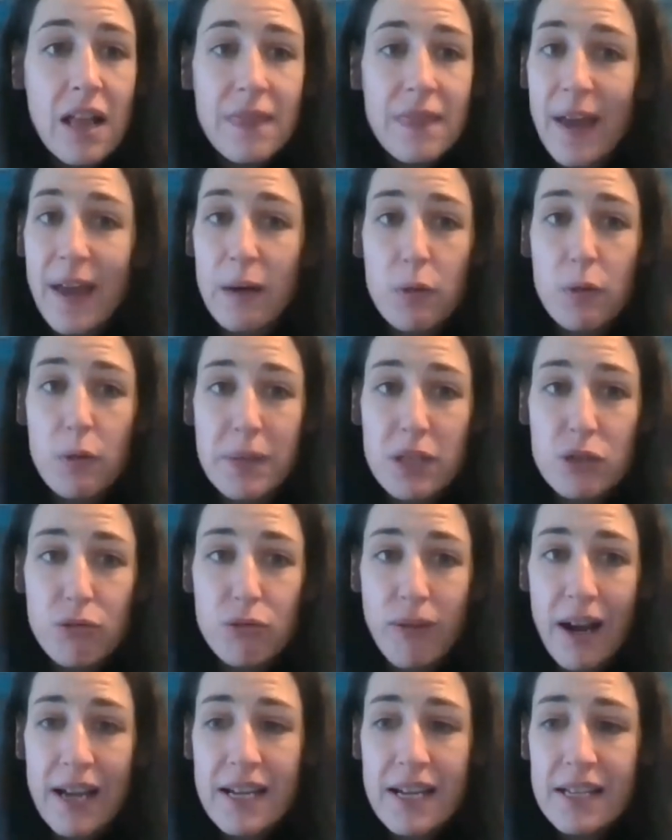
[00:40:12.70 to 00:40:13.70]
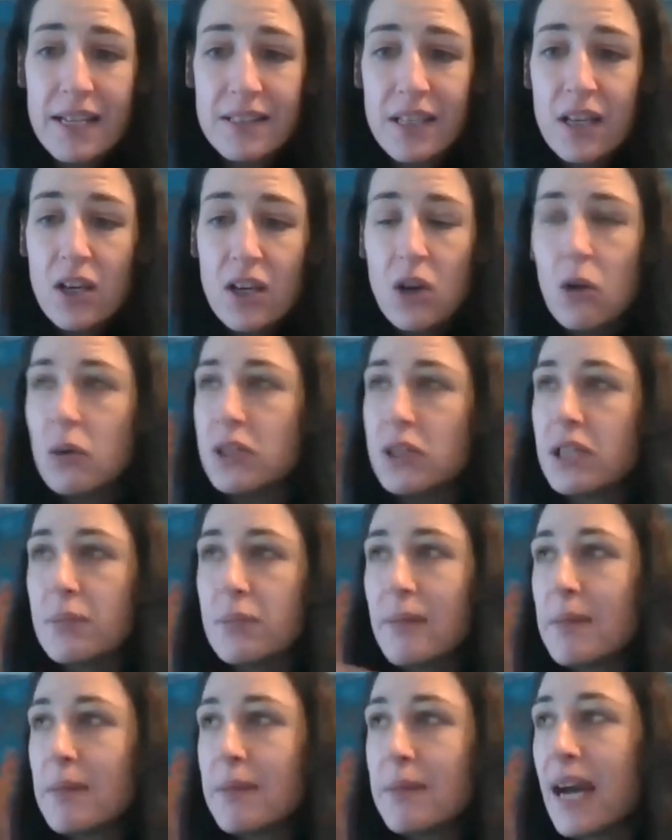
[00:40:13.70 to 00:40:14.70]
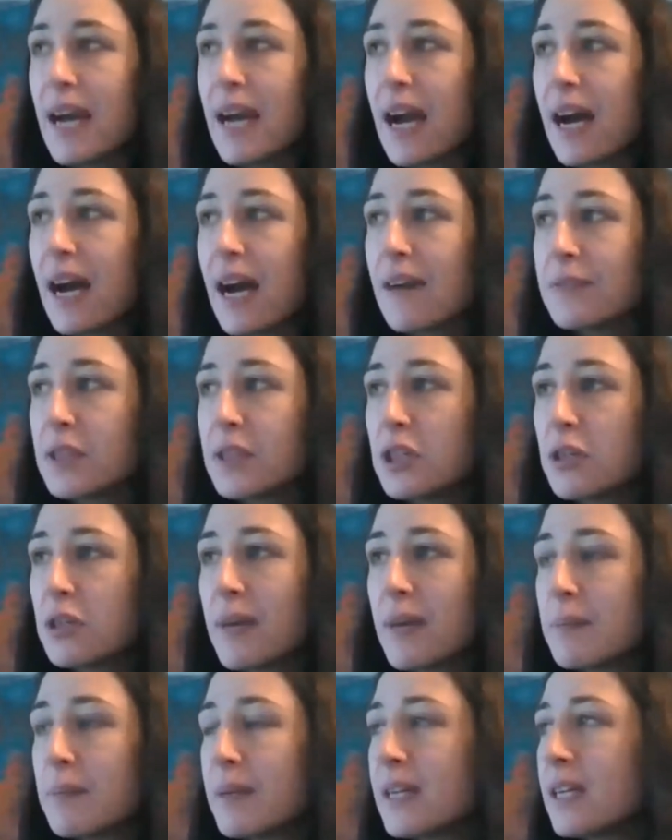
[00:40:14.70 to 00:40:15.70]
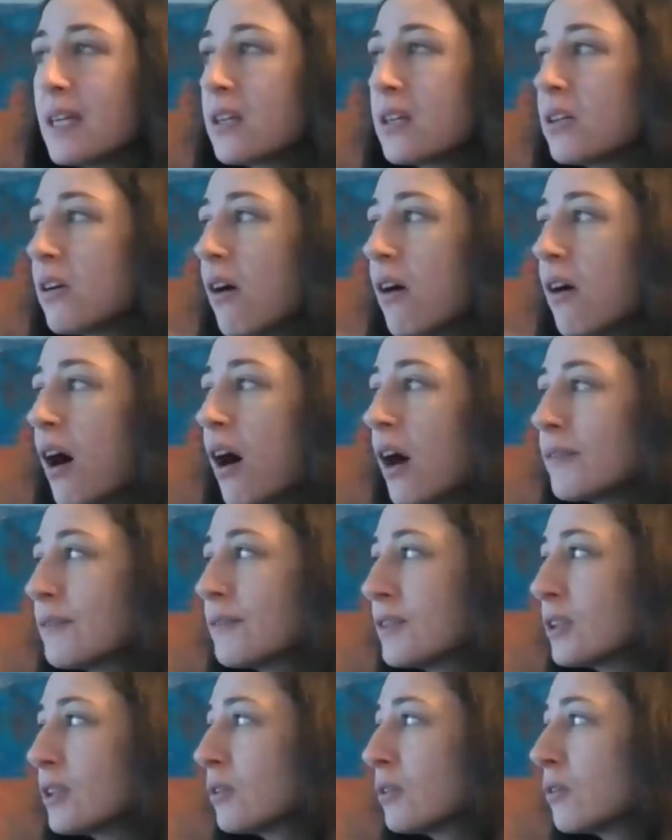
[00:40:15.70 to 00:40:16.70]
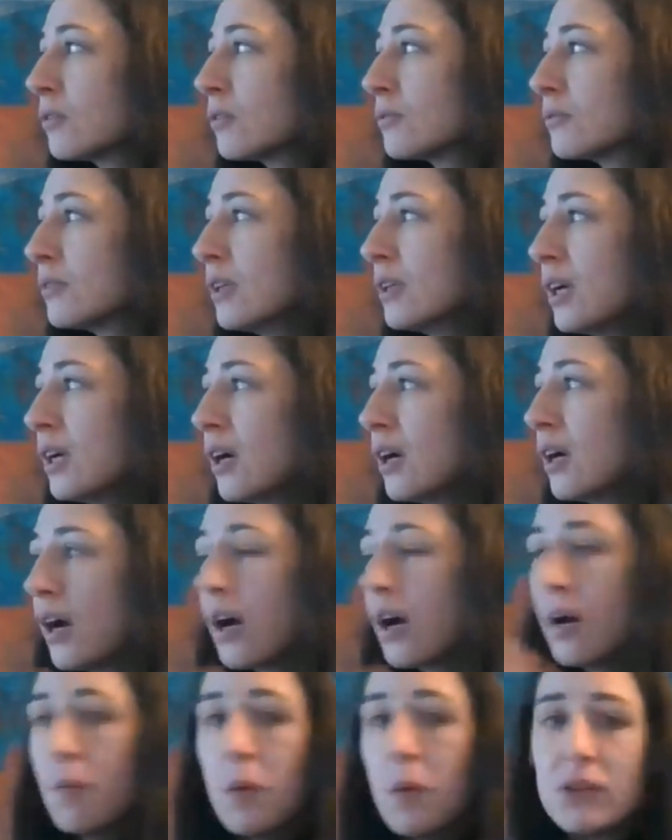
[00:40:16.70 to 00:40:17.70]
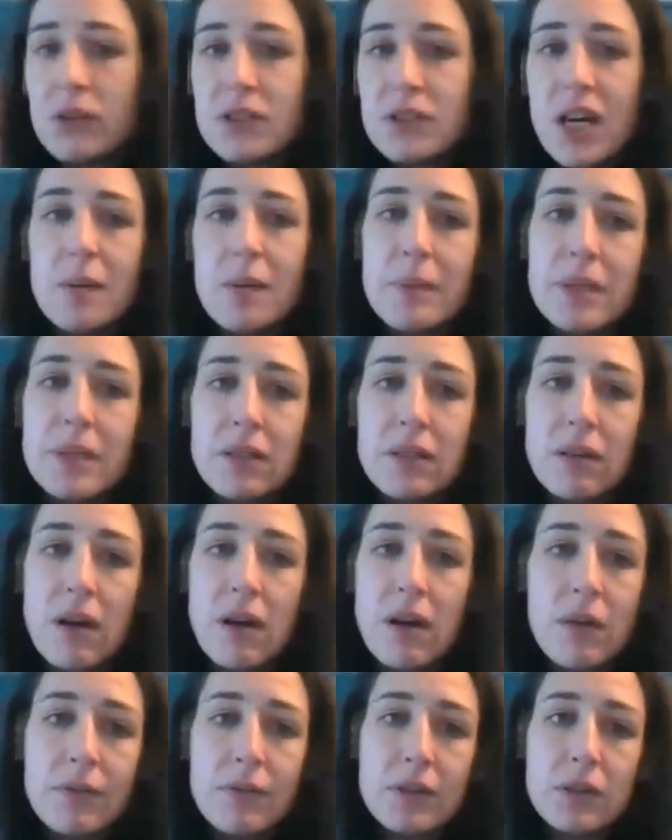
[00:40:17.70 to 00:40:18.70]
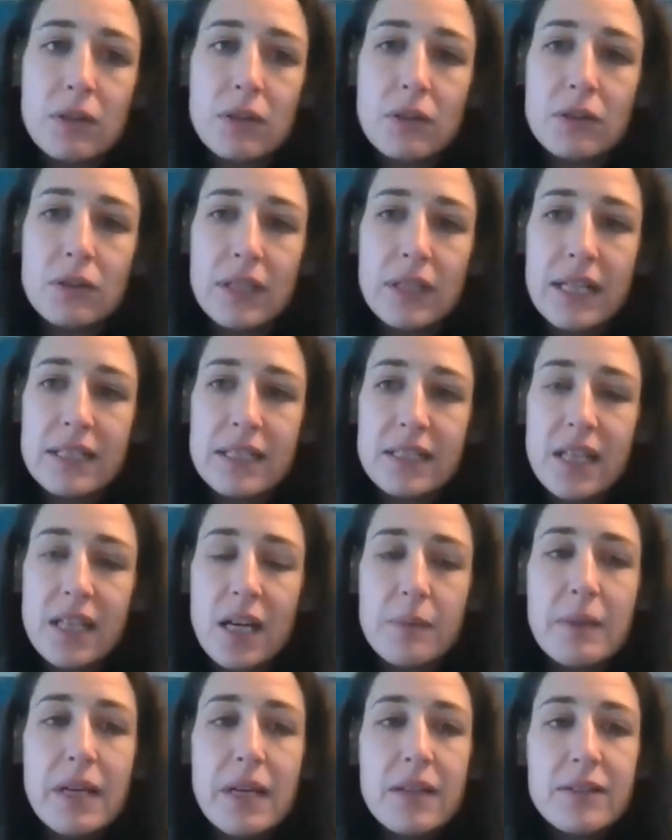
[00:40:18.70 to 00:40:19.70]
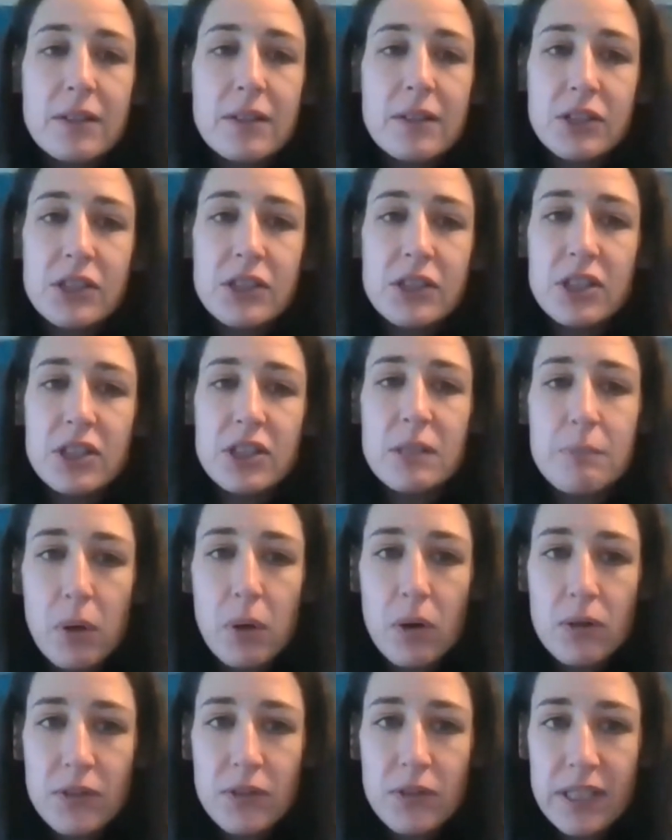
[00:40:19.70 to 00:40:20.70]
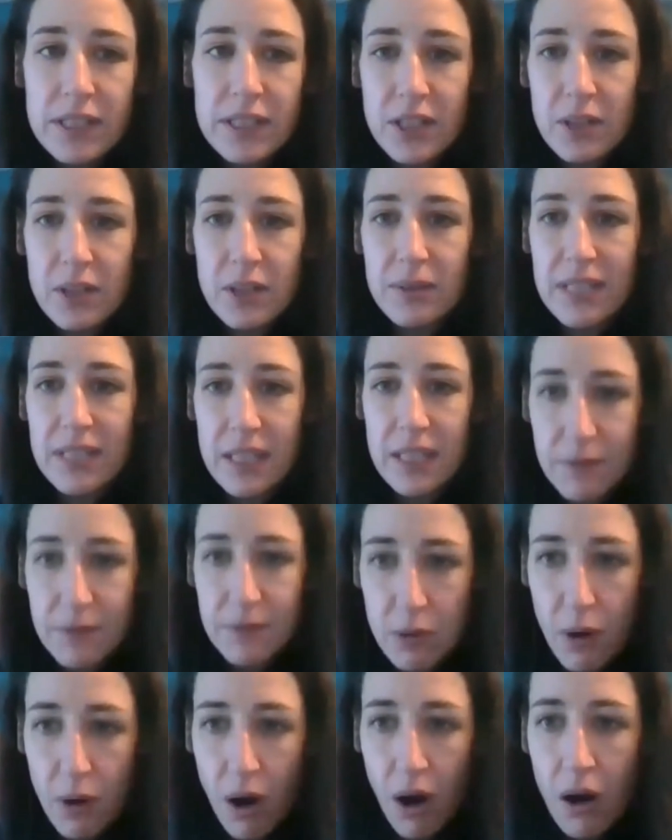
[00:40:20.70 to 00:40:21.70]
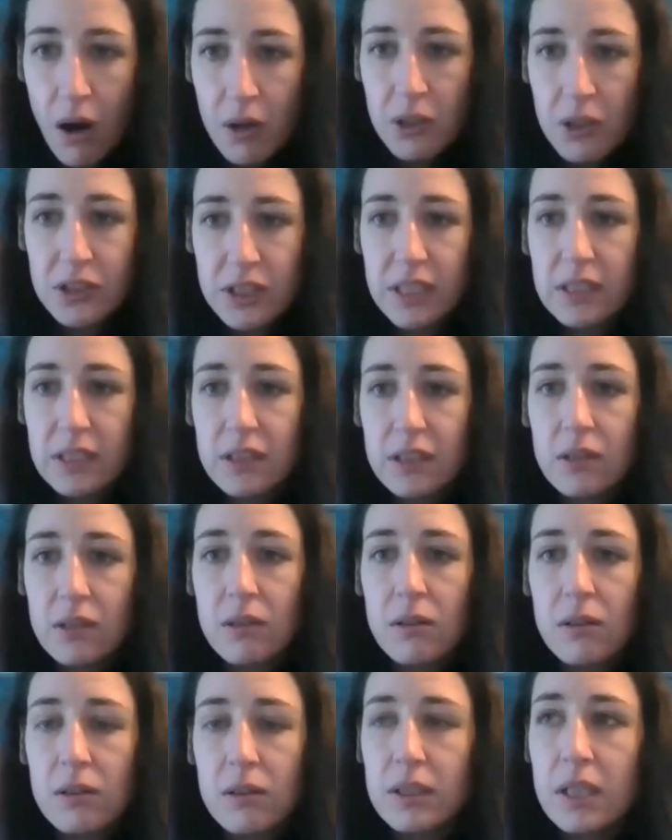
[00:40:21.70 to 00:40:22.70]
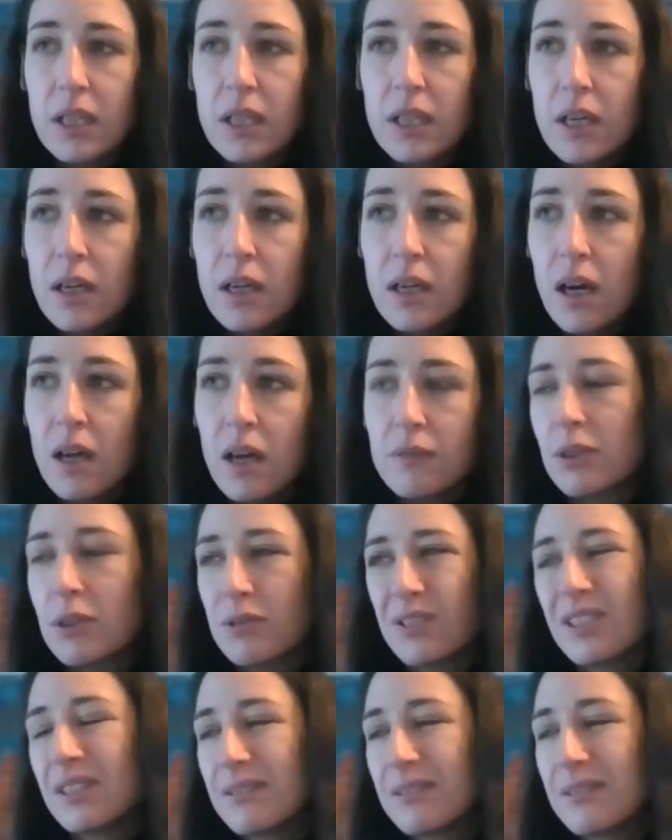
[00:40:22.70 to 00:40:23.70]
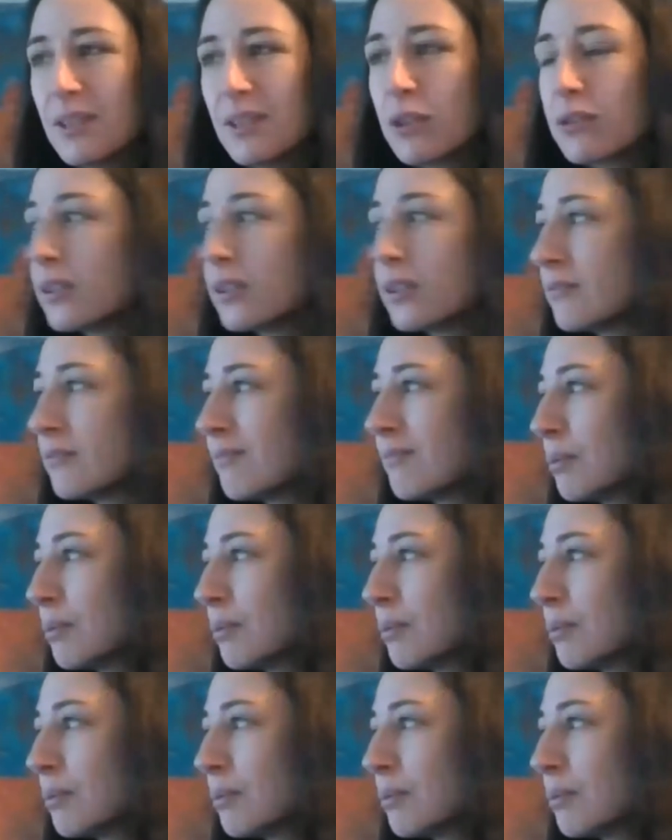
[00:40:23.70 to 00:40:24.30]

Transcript: that would be great or you could maybe have you could maybe cut half of your lawn uh, one time and cut half of the lawn the next time the just the important thing to do is if you are cutting the lawn uh, not not the